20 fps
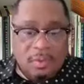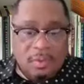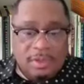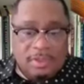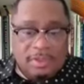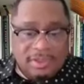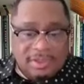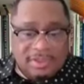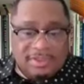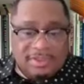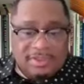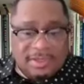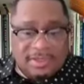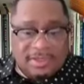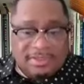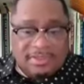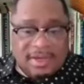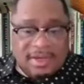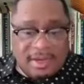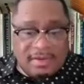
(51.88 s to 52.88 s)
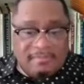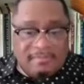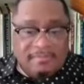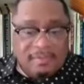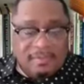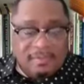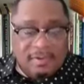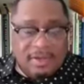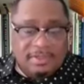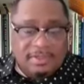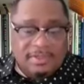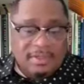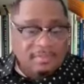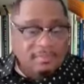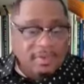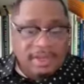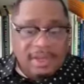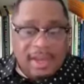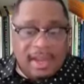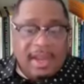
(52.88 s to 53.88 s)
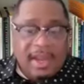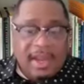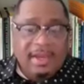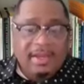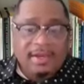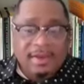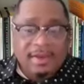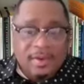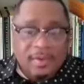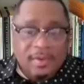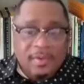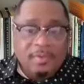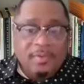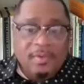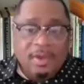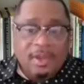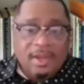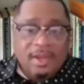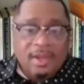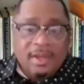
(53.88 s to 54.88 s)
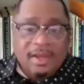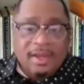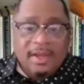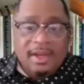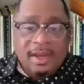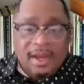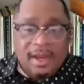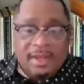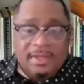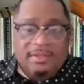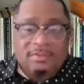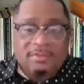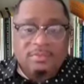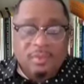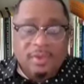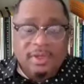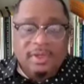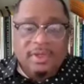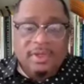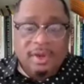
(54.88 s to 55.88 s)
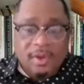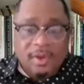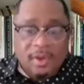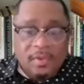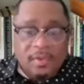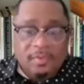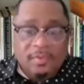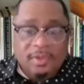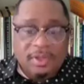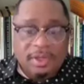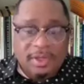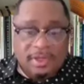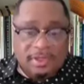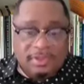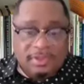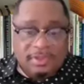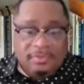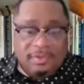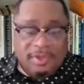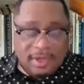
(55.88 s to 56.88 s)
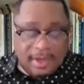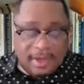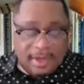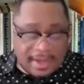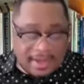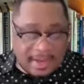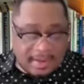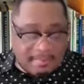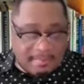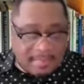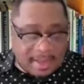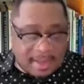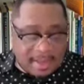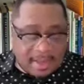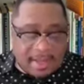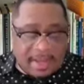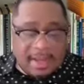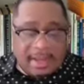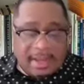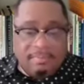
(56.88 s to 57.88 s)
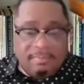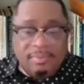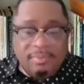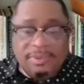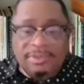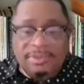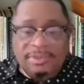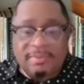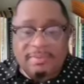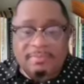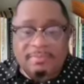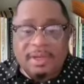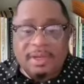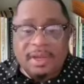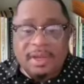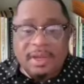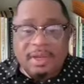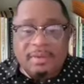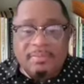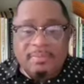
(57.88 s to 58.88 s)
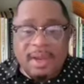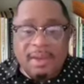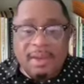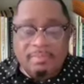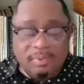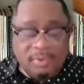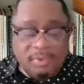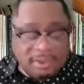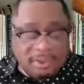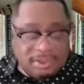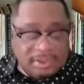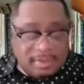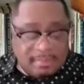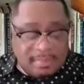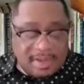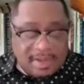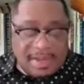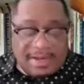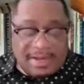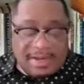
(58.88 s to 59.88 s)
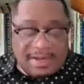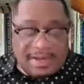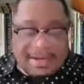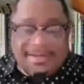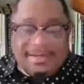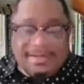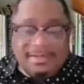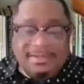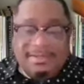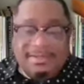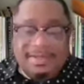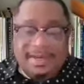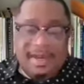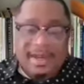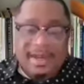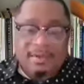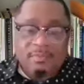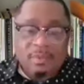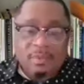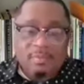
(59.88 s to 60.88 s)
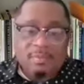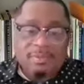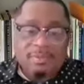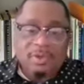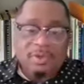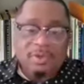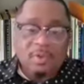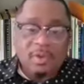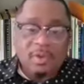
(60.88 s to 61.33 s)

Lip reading: what Jesus has done for us. And we can't know unless we know the history line by line, precept by precept, and understand what was